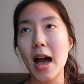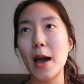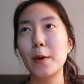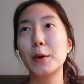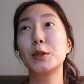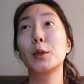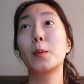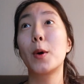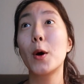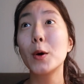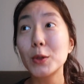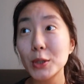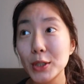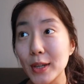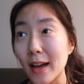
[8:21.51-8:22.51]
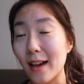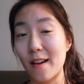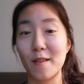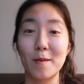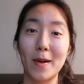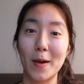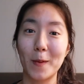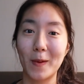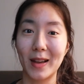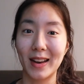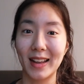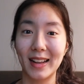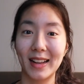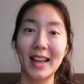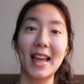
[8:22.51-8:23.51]
I was supposed to have my
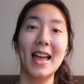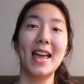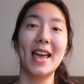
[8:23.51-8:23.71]
wedding